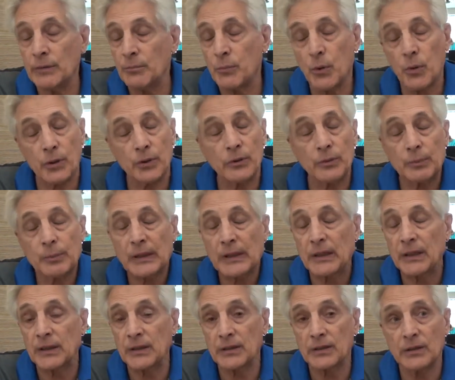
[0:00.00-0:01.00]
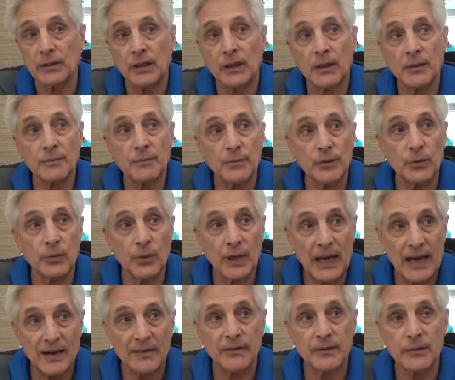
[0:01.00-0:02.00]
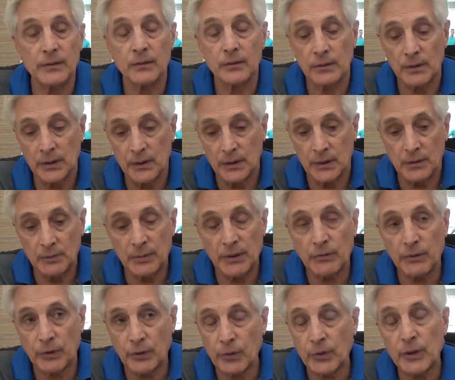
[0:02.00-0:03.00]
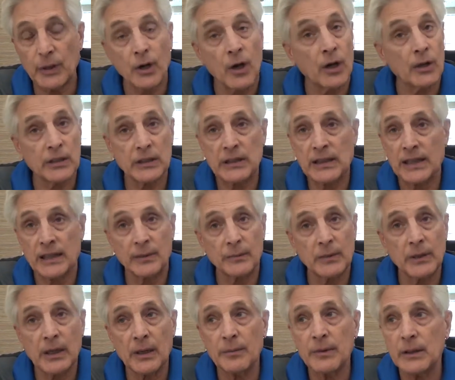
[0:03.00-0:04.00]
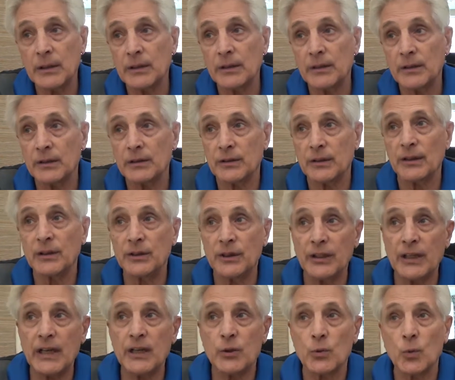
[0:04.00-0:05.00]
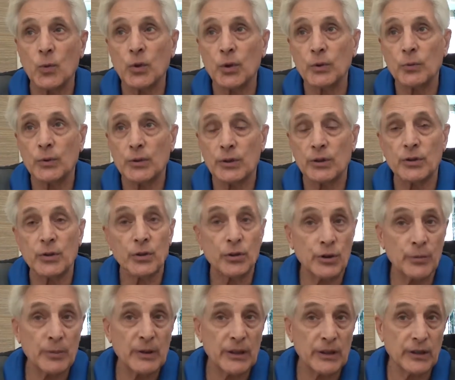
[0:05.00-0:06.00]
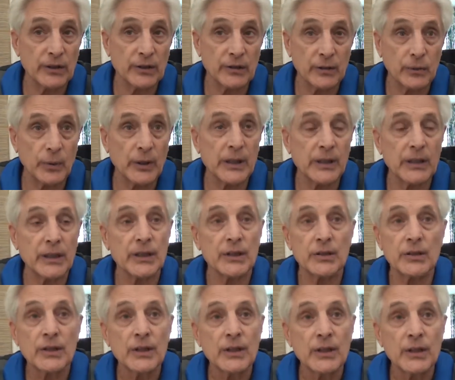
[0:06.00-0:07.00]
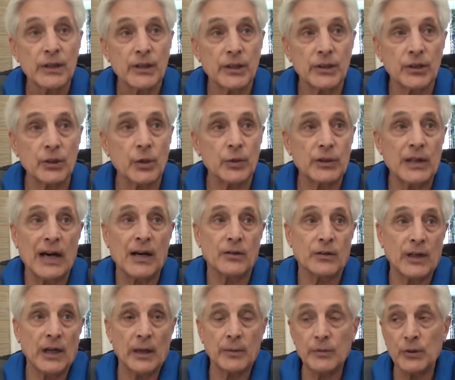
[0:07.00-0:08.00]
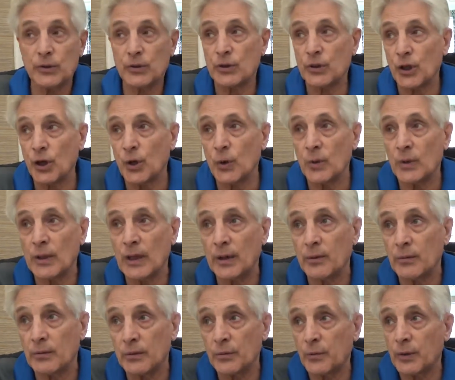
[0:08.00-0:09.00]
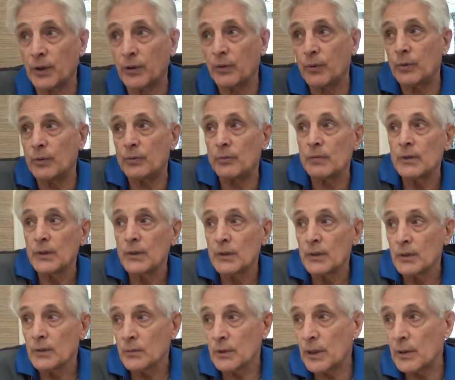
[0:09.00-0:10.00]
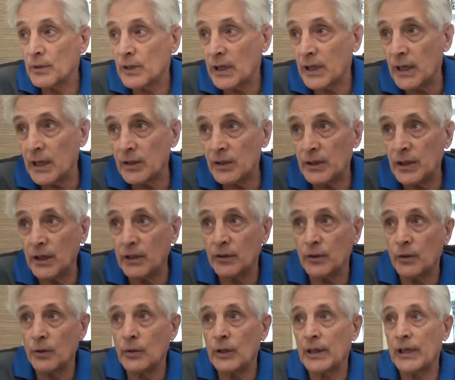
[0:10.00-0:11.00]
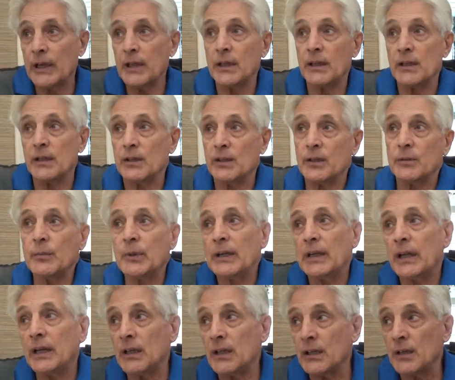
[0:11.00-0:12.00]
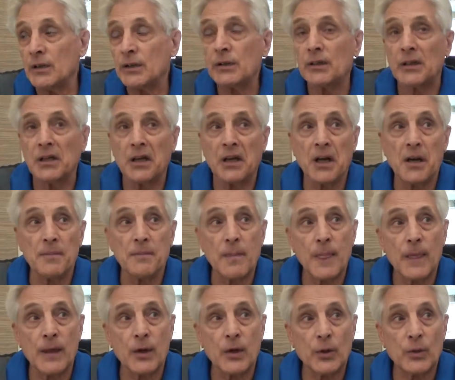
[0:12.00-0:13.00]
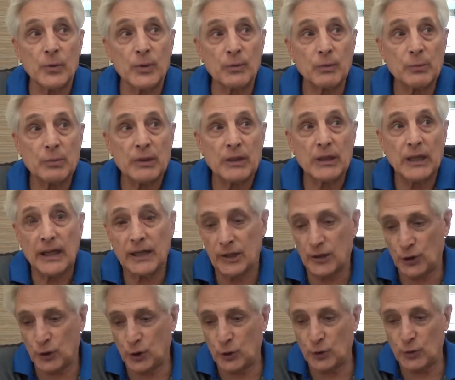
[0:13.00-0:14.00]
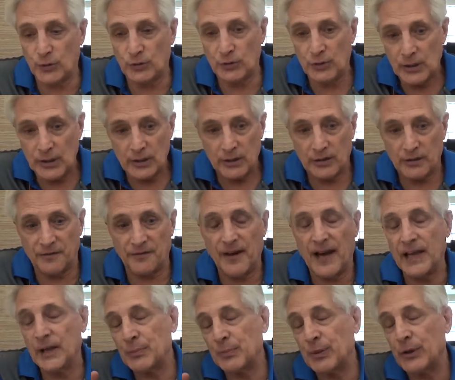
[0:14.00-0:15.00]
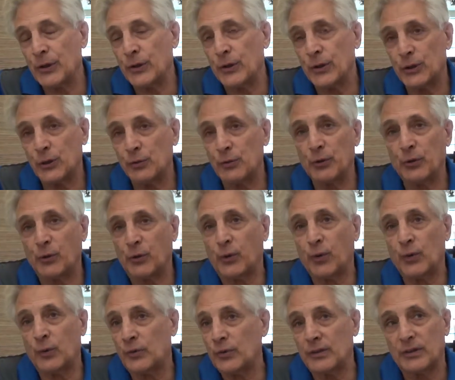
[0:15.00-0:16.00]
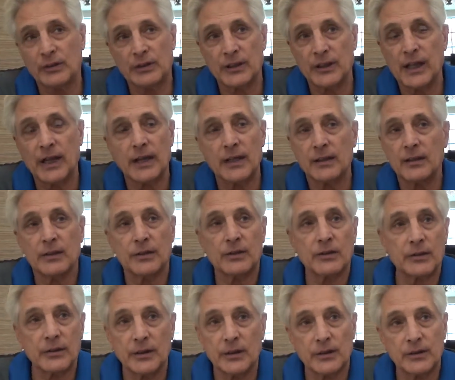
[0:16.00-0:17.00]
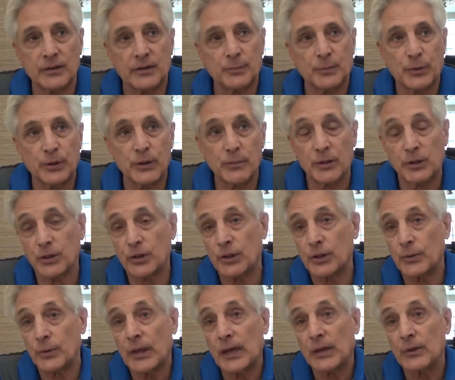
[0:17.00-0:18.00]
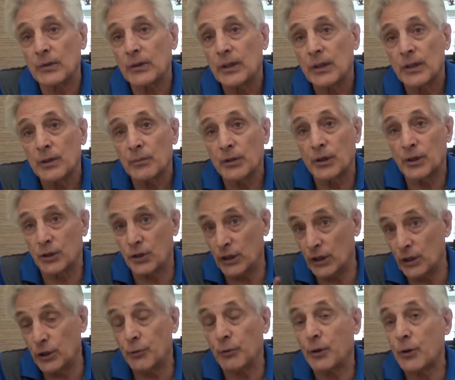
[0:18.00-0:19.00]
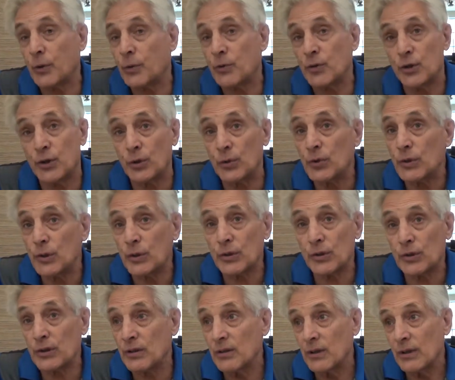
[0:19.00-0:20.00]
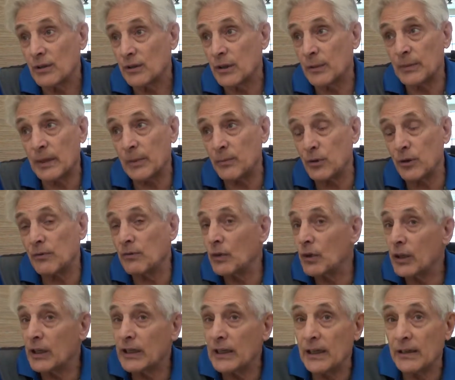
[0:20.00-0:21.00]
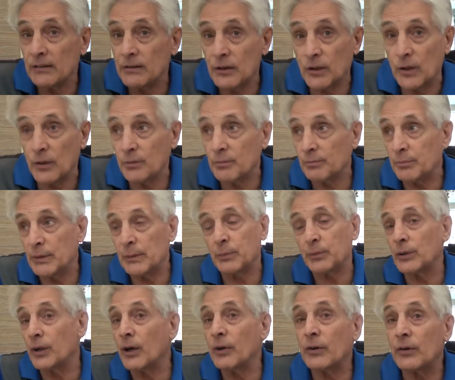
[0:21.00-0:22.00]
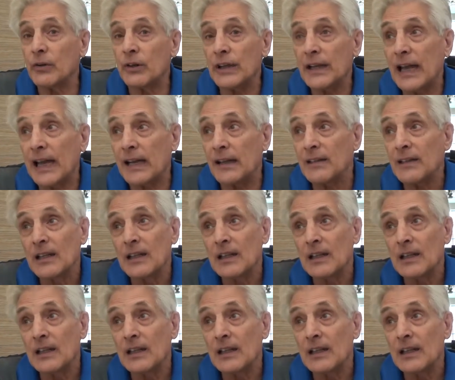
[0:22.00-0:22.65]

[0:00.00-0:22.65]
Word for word: important because uh, you have to be recruiting all the time. I mean, in today's world with the social media the way it is, it's no downtime. Years ago when I would recruit, when I was at Kent State in the early 80s and mid 80s, um, you know, it would be like a certain defined period you would recruit. Today, it's it's pretty much year round because you're, and you're recruiting juniors. Sometimes you're even looking at you know people younger than that,